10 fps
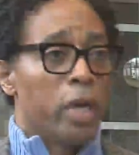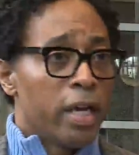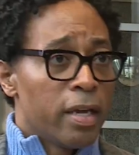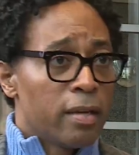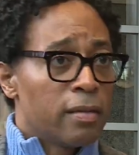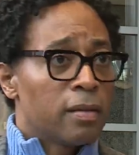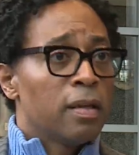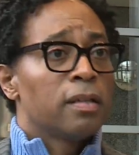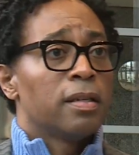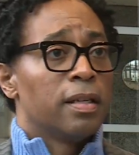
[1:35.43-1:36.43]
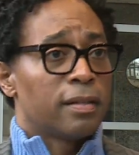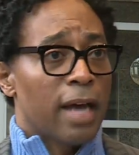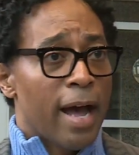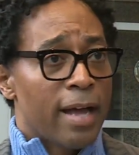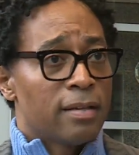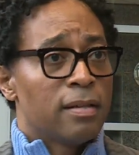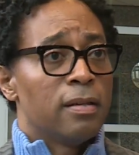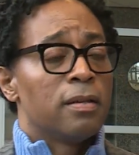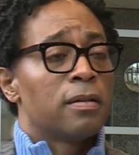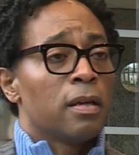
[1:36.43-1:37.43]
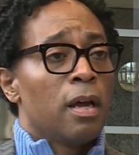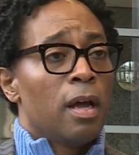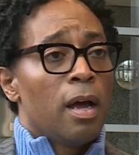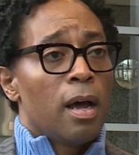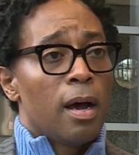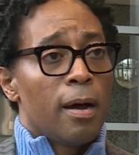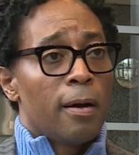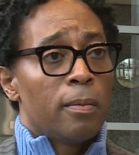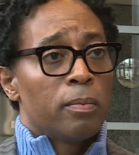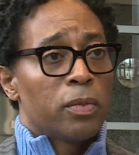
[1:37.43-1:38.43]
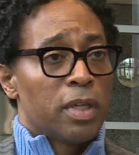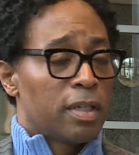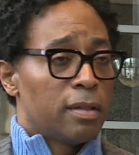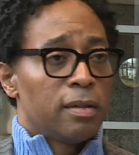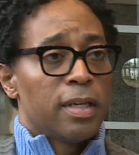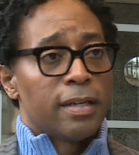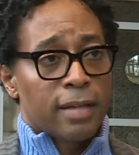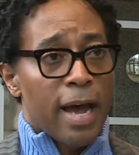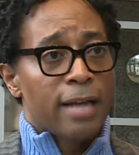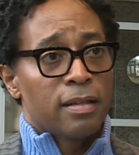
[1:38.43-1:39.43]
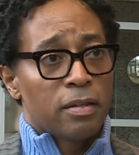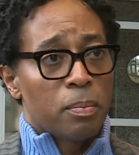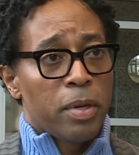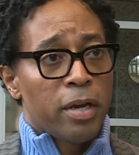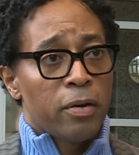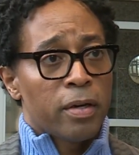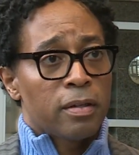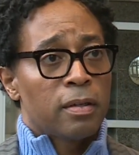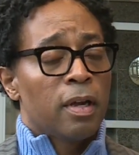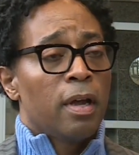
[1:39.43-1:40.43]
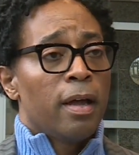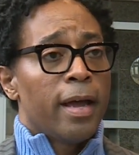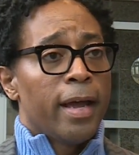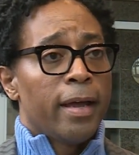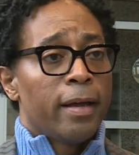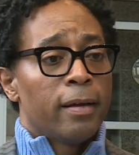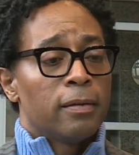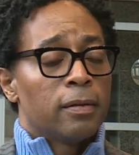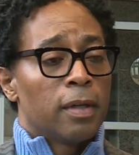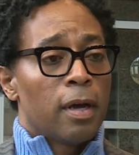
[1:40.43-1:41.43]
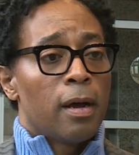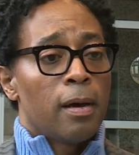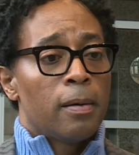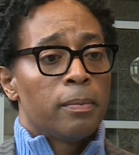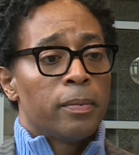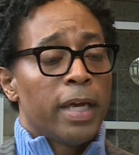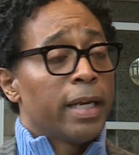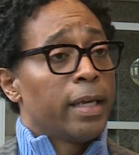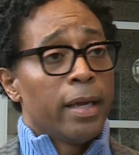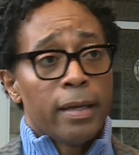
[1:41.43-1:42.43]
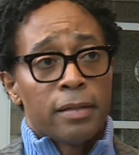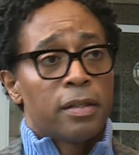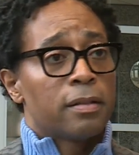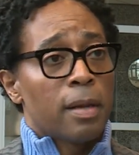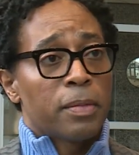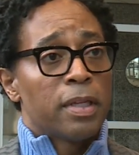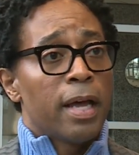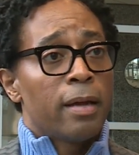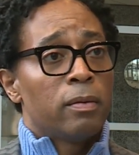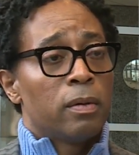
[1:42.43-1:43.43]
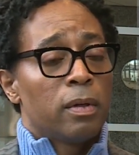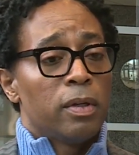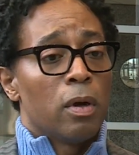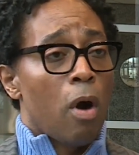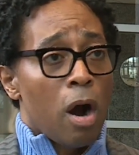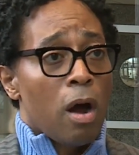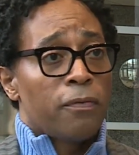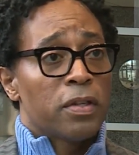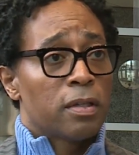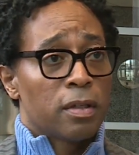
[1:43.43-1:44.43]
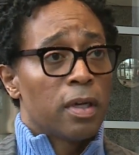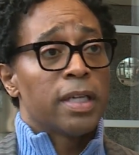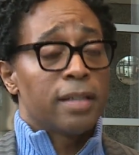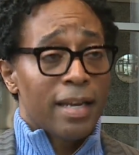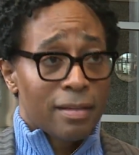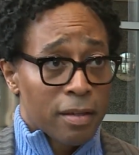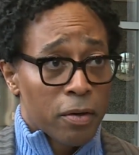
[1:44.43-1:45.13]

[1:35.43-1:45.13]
Wigs to disguise his um, to, to, disguise his appearance, and um, and again, it's just something that you know, our office is going to take